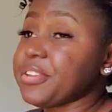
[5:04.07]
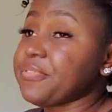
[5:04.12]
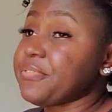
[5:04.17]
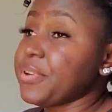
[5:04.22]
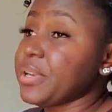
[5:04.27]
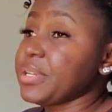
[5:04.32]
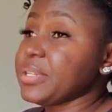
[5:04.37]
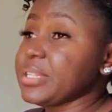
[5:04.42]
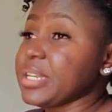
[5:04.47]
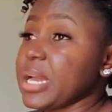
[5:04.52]
are
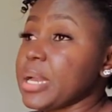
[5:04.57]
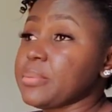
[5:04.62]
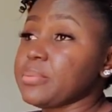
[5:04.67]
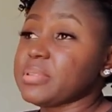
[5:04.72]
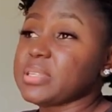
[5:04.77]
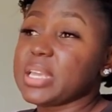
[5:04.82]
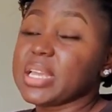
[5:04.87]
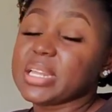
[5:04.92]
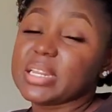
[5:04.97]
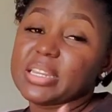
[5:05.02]
different
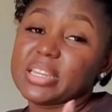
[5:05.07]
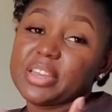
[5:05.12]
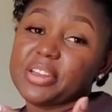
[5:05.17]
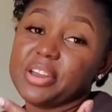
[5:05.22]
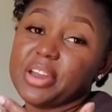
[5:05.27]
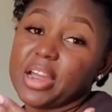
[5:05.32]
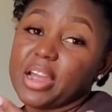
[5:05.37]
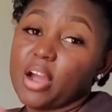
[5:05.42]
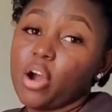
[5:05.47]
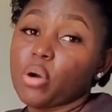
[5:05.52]
types and
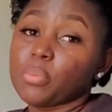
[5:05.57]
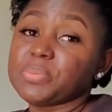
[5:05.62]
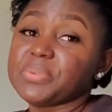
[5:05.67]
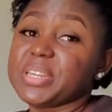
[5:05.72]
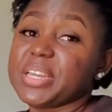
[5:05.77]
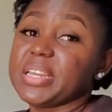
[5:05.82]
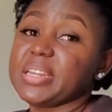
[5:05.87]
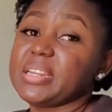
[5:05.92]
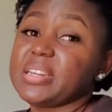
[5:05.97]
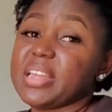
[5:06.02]
they're
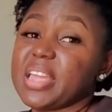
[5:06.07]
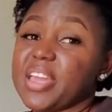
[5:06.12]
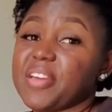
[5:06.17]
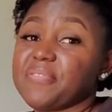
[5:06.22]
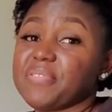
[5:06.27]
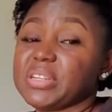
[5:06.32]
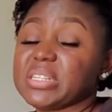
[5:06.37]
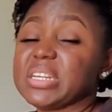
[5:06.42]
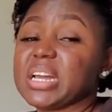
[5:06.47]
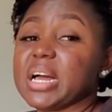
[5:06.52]
updating
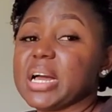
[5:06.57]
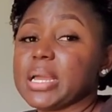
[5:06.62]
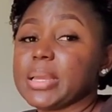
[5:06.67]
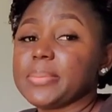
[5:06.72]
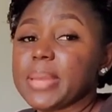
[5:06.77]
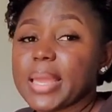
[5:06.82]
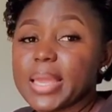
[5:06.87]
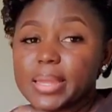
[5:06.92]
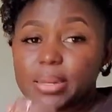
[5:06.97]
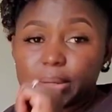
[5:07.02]
every
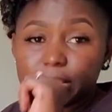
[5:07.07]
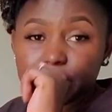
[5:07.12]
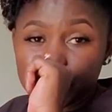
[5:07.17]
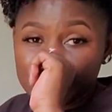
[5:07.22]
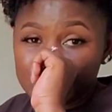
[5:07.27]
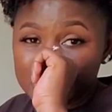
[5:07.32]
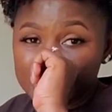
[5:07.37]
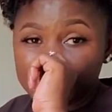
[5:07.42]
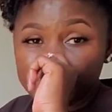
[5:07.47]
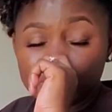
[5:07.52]
time. And
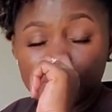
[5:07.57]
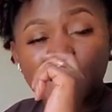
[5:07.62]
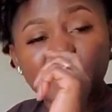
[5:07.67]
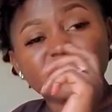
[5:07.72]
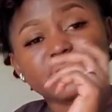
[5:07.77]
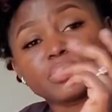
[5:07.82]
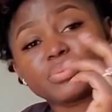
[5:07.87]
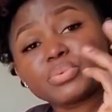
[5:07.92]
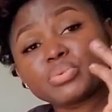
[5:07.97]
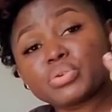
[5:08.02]
you don't even
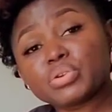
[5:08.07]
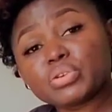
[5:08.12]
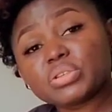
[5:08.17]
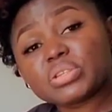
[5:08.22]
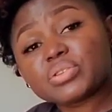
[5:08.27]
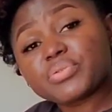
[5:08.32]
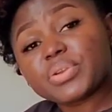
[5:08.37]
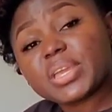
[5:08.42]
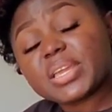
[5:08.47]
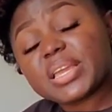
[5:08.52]
have to
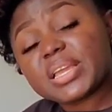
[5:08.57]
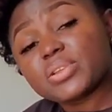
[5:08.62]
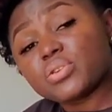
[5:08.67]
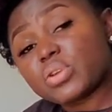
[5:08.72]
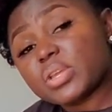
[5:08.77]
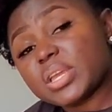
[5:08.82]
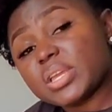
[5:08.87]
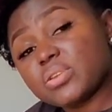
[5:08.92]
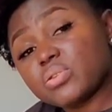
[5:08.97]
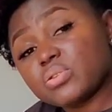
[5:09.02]
use Cricut.
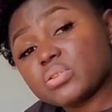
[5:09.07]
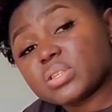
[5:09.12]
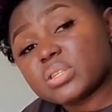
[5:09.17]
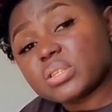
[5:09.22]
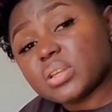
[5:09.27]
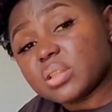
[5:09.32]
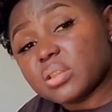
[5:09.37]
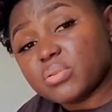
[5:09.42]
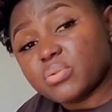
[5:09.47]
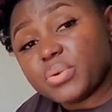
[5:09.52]
You can use
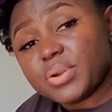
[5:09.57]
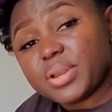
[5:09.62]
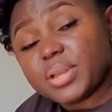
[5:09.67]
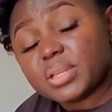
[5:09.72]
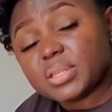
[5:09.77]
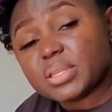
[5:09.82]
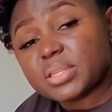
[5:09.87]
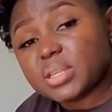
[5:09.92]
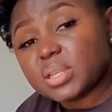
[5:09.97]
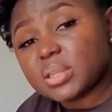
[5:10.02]

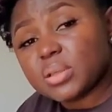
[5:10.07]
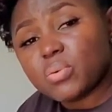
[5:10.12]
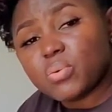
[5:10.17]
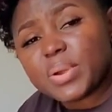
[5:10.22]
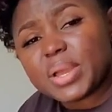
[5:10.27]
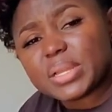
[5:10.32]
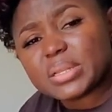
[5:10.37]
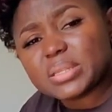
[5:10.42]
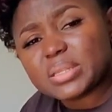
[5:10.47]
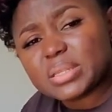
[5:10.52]

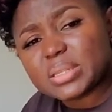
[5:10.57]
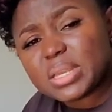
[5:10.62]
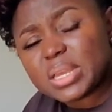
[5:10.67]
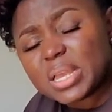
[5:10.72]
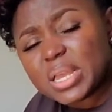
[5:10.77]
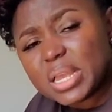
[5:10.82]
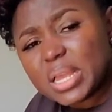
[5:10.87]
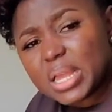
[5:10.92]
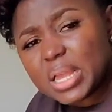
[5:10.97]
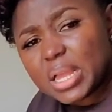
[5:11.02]
Silhouette
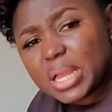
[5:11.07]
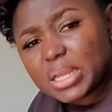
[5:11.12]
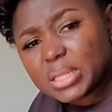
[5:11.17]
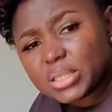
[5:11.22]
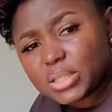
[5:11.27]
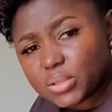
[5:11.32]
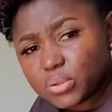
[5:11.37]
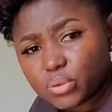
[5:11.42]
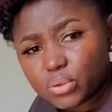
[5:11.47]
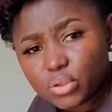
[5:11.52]

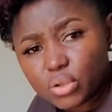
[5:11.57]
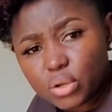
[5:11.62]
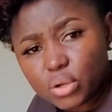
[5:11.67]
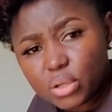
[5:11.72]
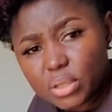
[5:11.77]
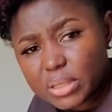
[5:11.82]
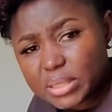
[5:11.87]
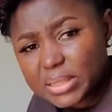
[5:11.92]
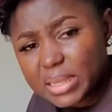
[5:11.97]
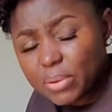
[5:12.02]
Studio.
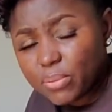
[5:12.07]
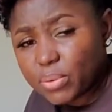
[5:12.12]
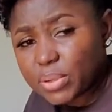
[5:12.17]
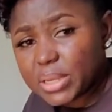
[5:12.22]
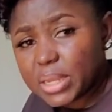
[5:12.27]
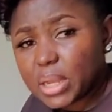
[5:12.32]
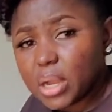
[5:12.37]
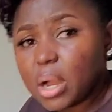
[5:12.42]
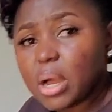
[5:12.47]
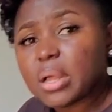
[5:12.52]
Is that
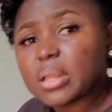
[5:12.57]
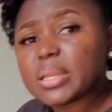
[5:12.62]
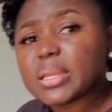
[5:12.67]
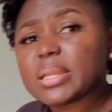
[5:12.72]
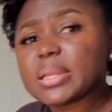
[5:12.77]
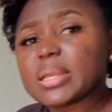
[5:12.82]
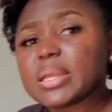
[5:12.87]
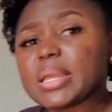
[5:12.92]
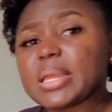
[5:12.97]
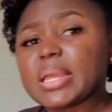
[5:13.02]
what they call
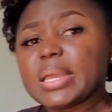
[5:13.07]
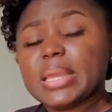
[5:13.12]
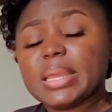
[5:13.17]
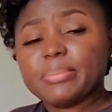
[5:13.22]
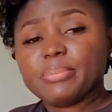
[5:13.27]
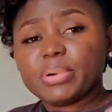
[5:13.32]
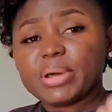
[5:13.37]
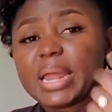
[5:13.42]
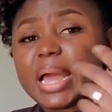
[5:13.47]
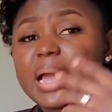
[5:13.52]
it?
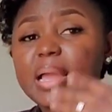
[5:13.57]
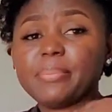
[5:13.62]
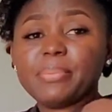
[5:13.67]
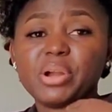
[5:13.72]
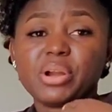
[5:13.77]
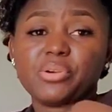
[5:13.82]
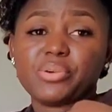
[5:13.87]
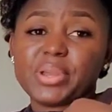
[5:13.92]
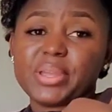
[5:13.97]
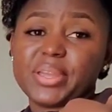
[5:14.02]
But
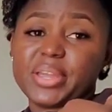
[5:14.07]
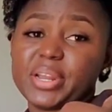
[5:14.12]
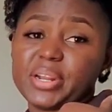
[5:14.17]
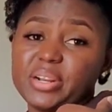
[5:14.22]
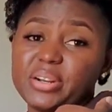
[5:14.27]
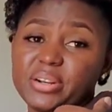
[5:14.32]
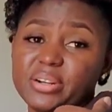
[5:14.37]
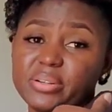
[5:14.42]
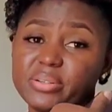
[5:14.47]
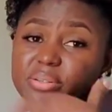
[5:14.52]
I'm a
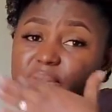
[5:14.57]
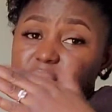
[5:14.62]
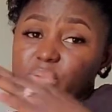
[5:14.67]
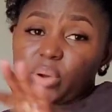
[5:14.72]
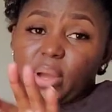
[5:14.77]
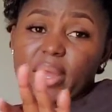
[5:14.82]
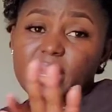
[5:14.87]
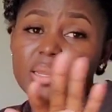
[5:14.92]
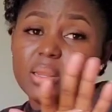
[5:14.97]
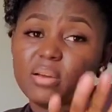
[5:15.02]
Cricut girl,
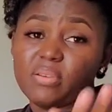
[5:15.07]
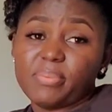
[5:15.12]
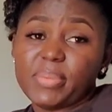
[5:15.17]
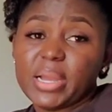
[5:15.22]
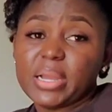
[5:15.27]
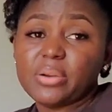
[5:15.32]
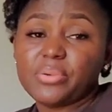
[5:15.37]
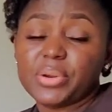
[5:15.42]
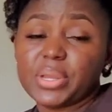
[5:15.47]
so I love my